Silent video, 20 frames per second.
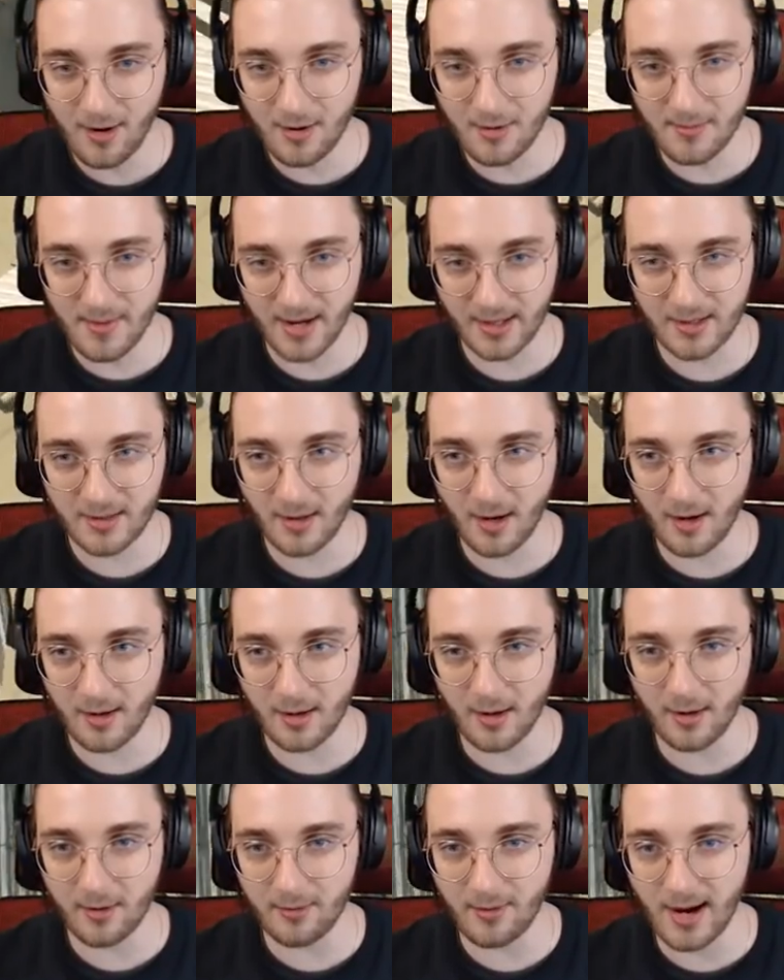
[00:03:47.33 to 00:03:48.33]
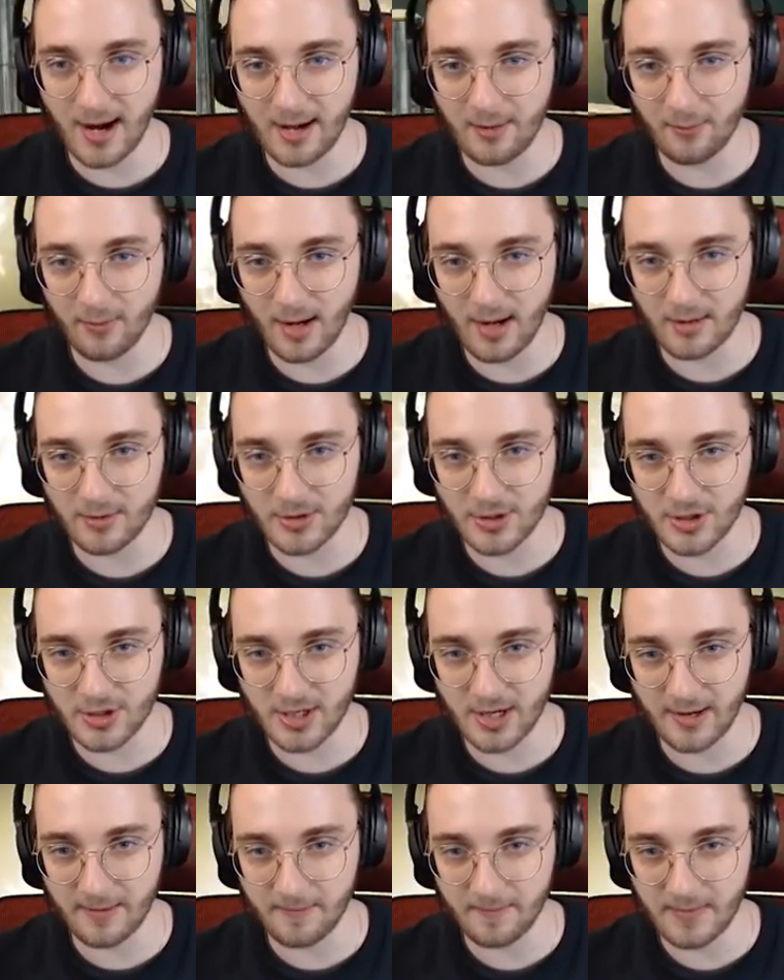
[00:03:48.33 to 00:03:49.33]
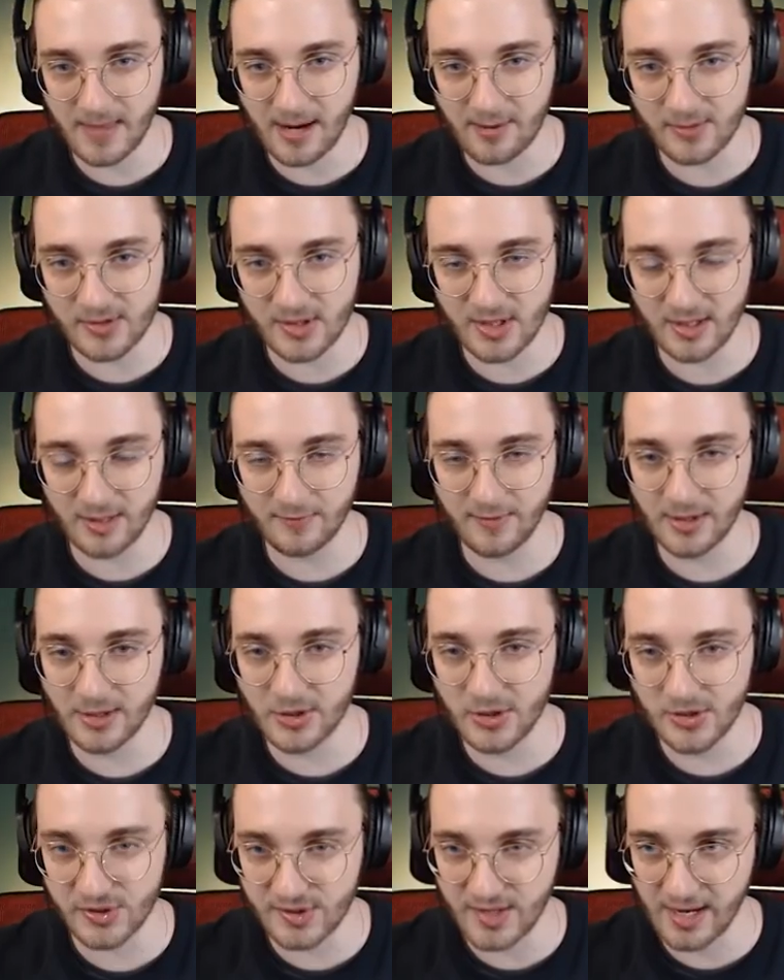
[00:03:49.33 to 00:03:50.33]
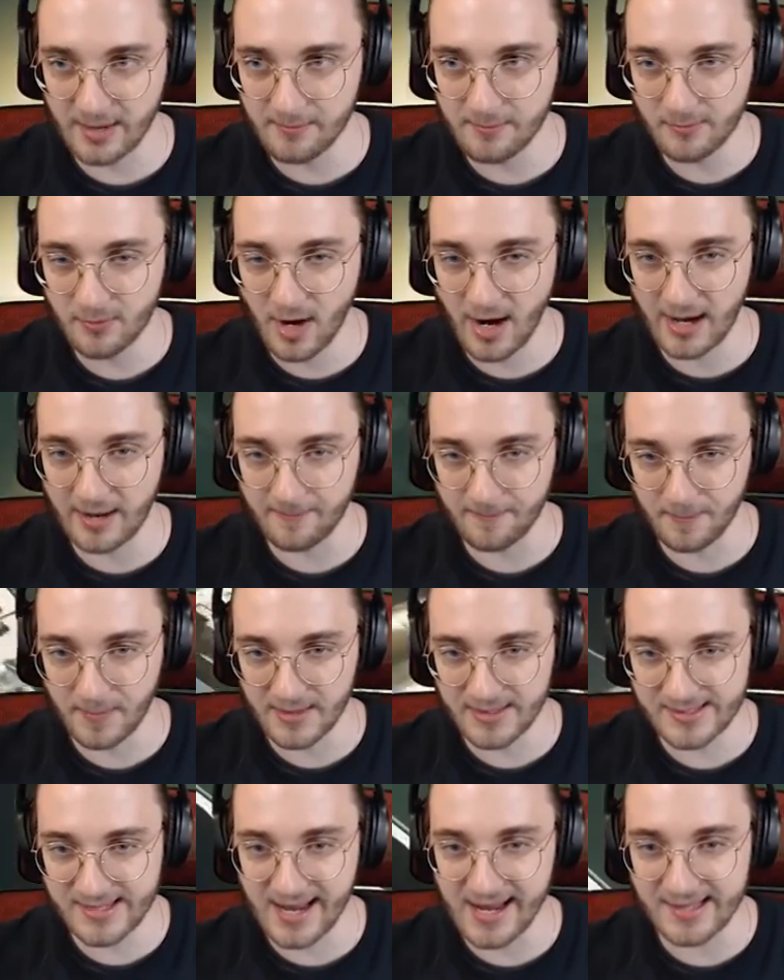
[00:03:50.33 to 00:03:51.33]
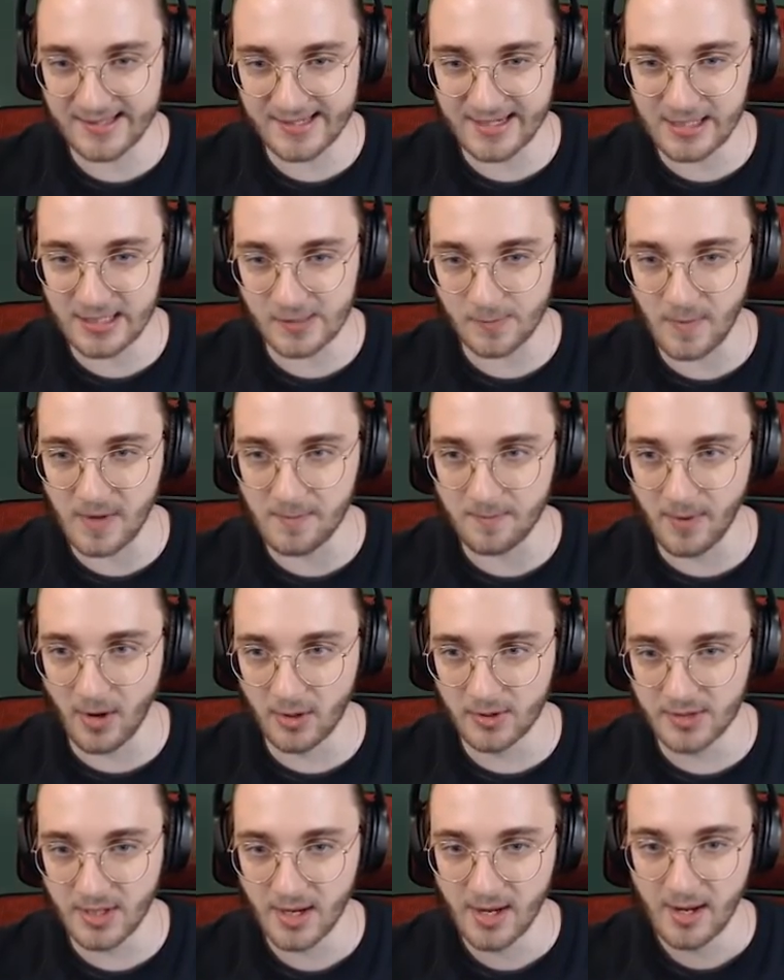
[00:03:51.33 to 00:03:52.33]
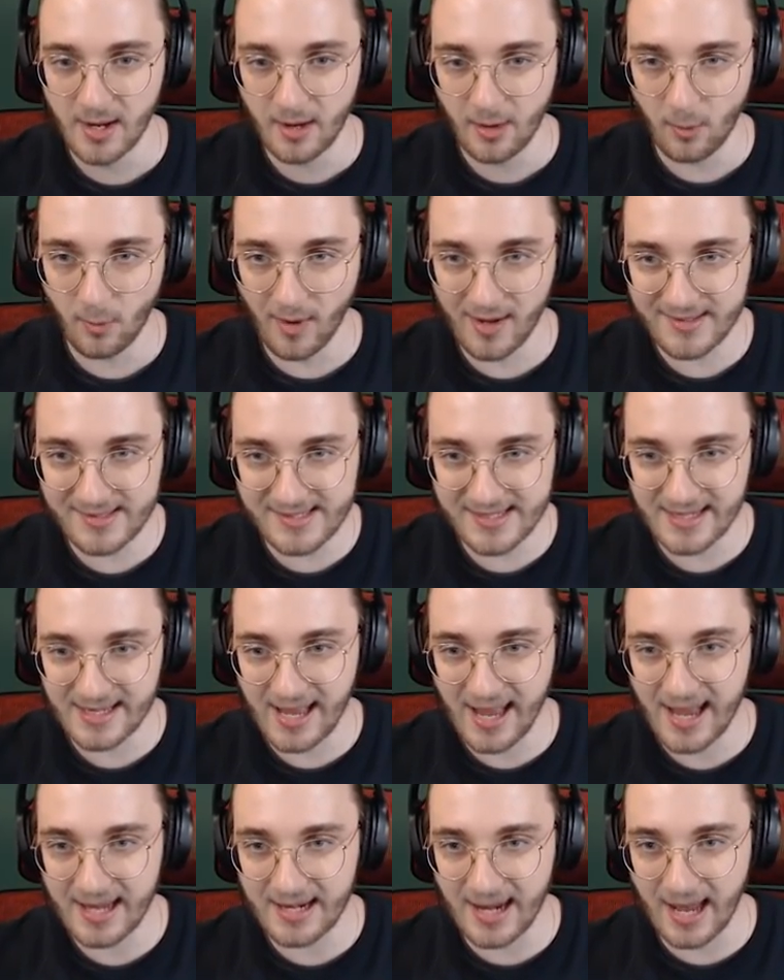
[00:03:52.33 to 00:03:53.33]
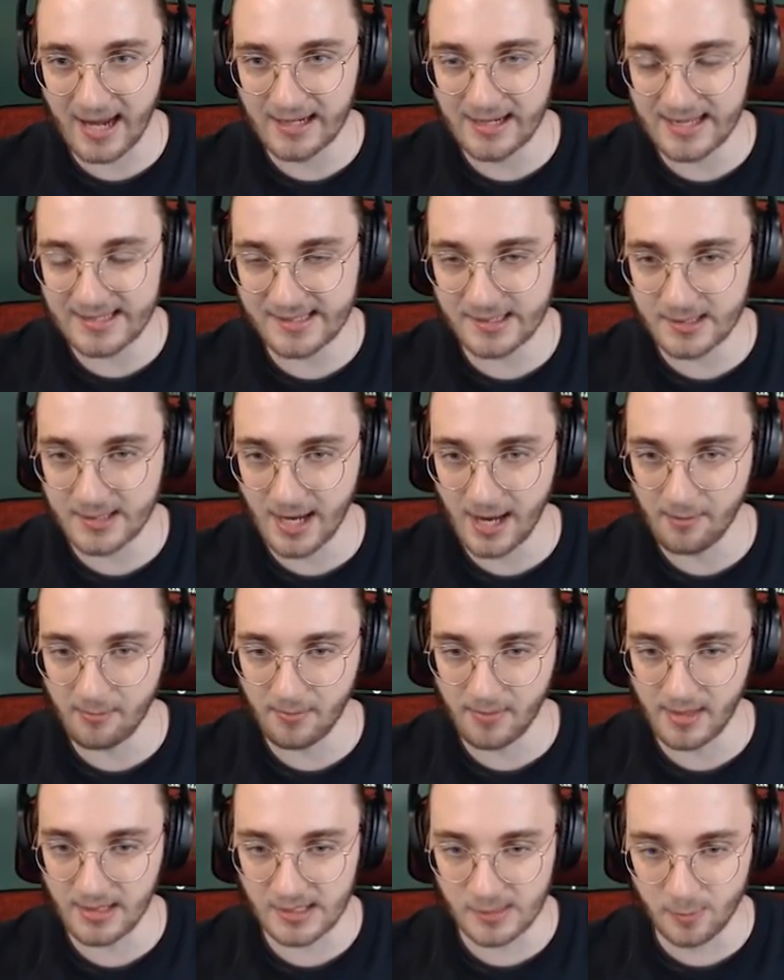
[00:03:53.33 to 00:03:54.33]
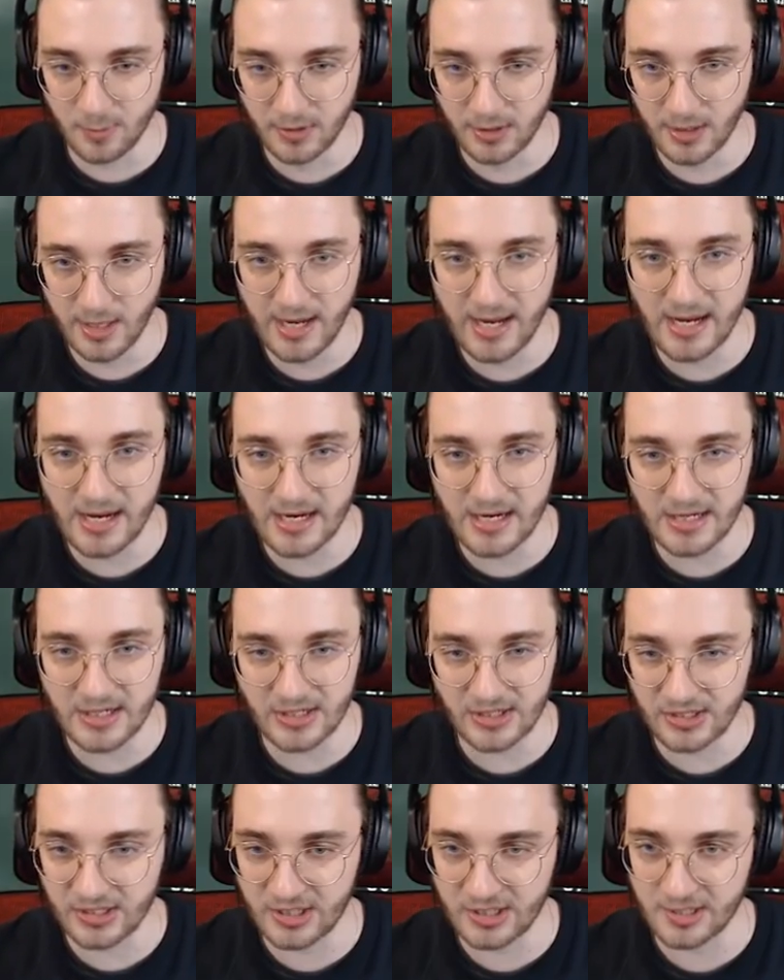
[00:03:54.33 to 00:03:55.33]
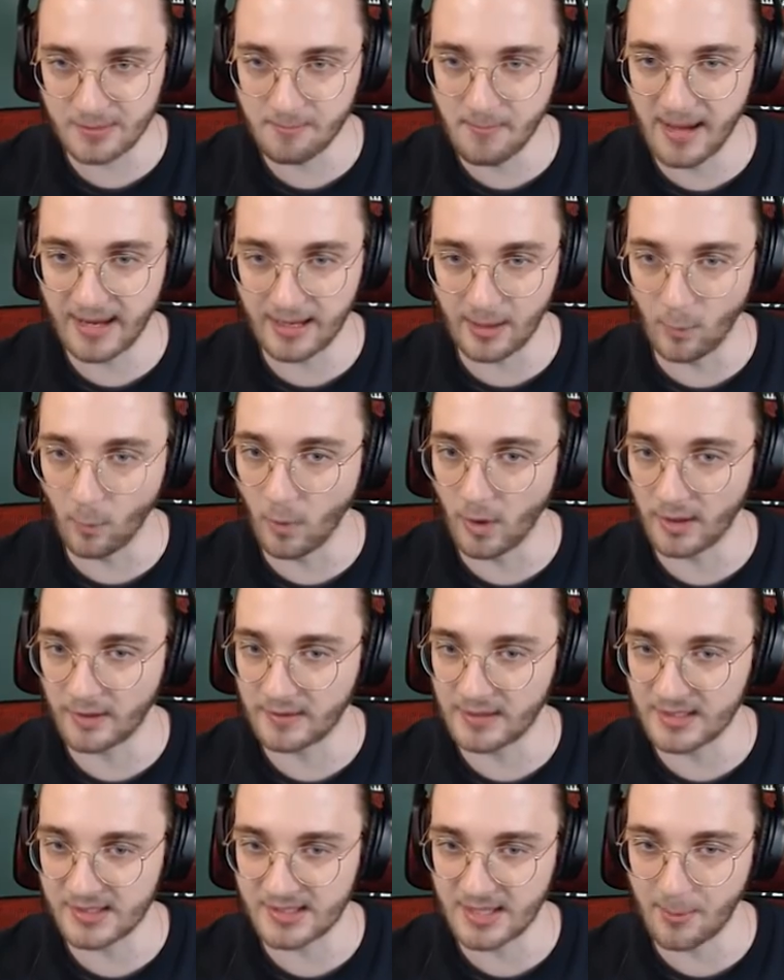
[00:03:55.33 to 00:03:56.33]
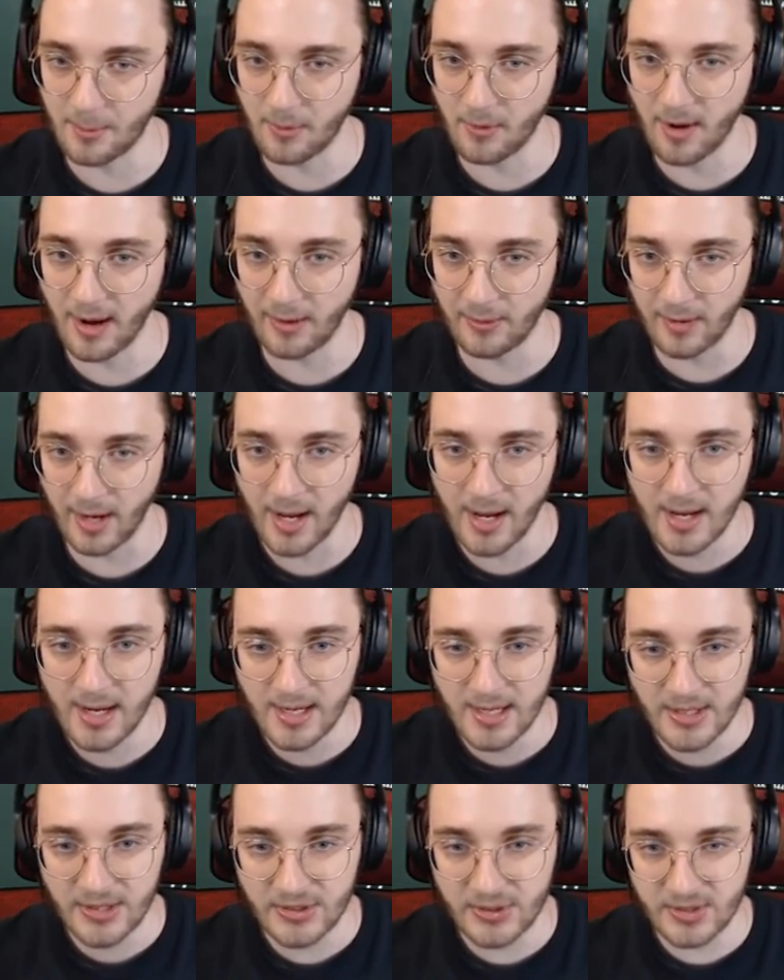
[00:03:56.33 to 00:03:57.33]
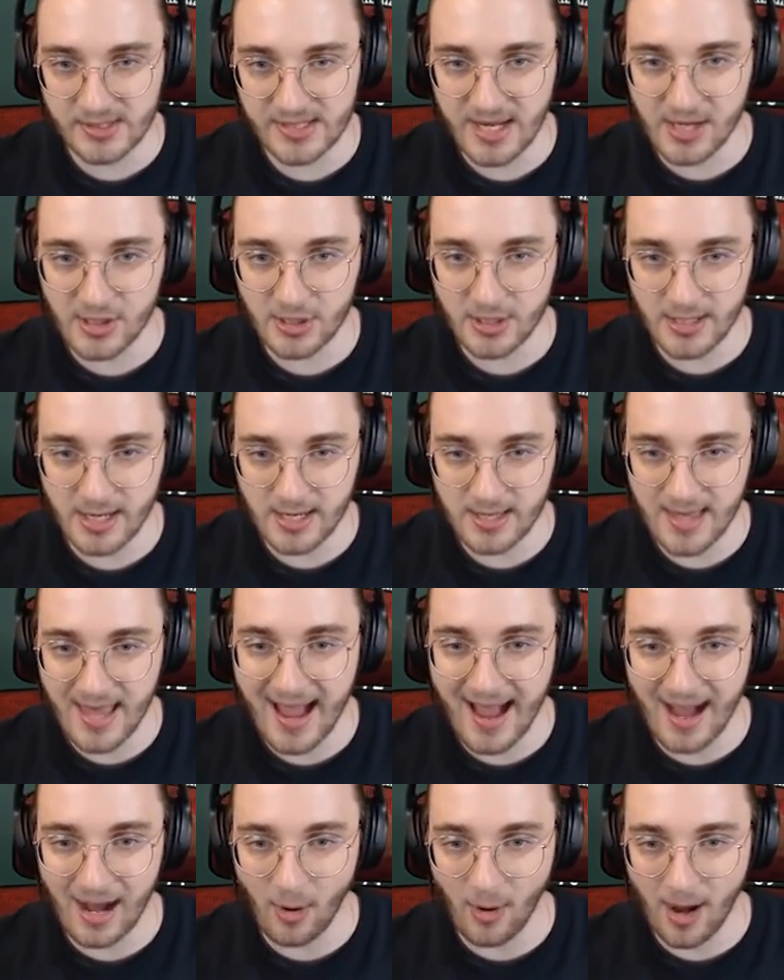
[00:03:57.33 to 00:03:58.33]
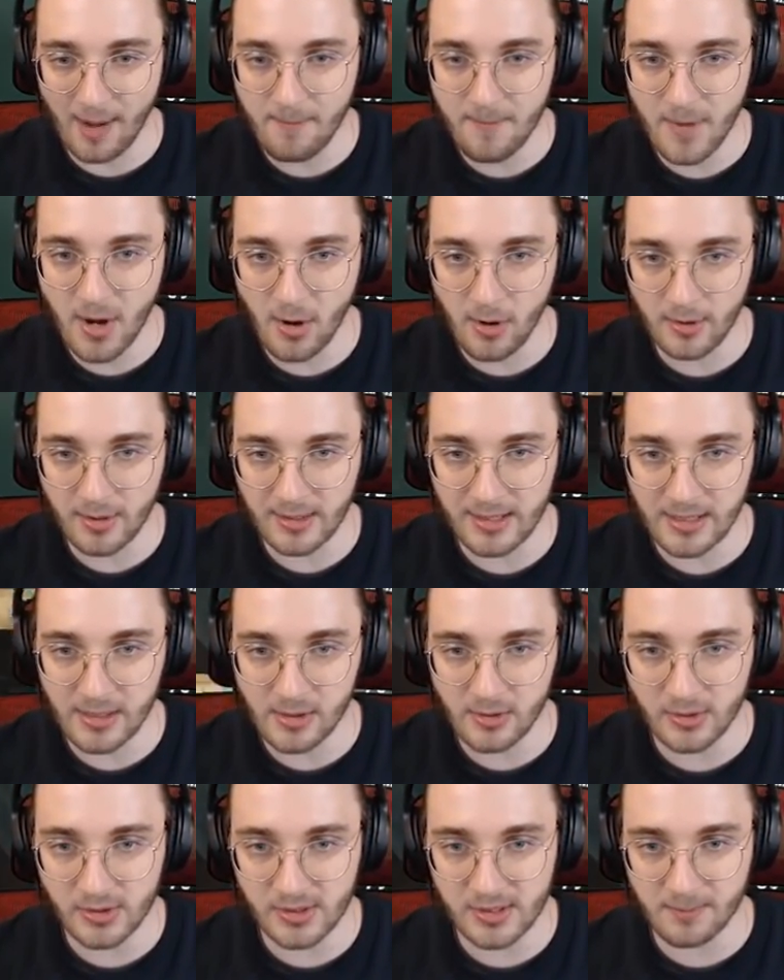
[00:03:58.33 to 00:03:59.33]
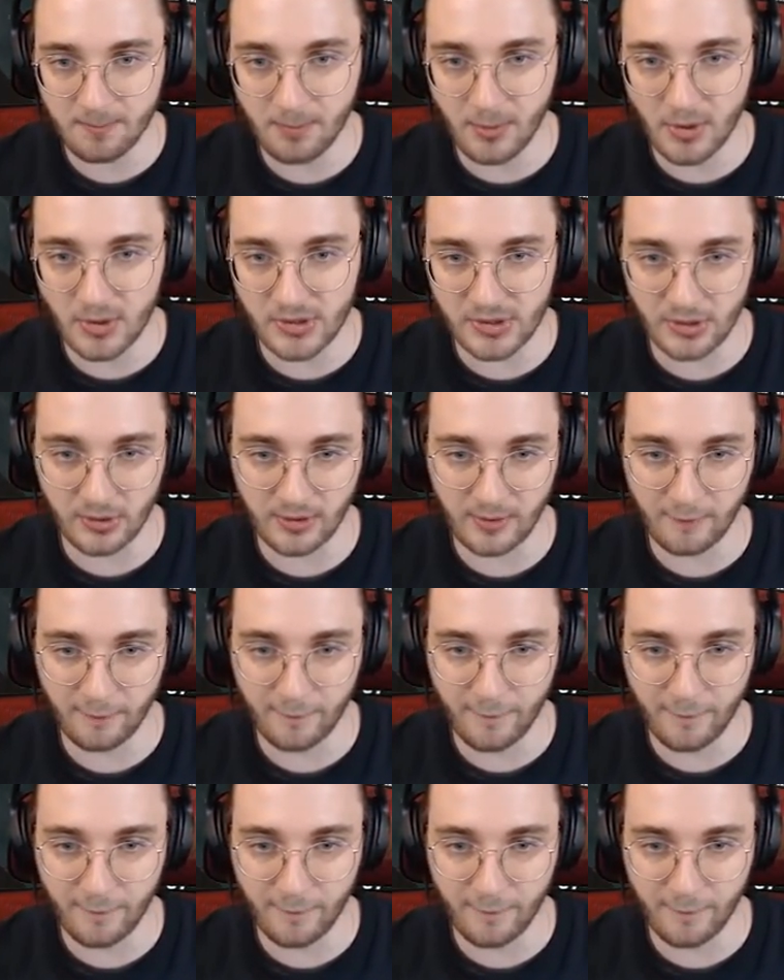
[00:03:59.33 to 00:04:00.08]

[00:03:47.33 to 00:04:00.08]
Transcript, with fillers: Oh my god, alright, well shit, that was kind of interesting. Right, let's get inside the speedboat once again and let's attempt this. Please make it work this time around. So essentially now, I'm not gonna use the boost on the